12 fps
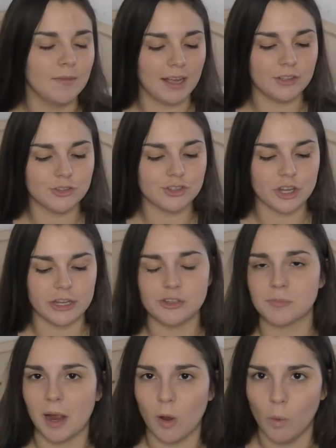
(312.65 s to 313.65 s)
I had to
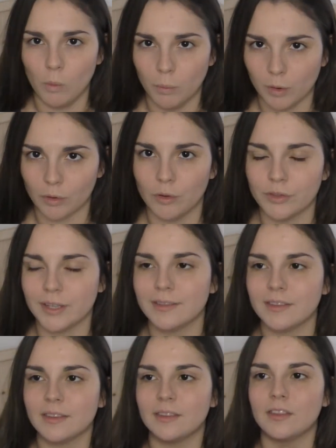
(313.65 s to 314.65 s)
change my whole world,
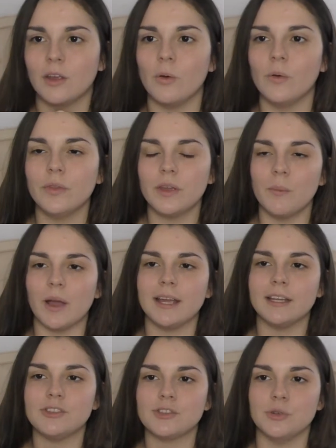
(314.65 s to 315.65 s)
and the only
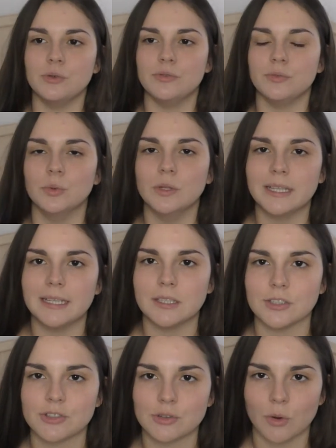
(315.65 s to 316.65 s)
way to fully
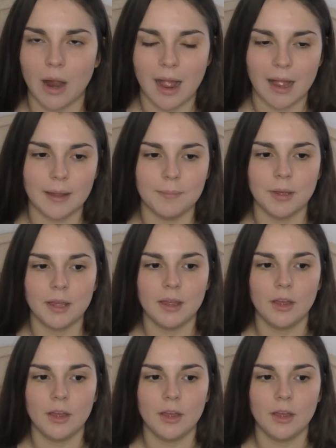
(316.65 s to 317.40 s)
describe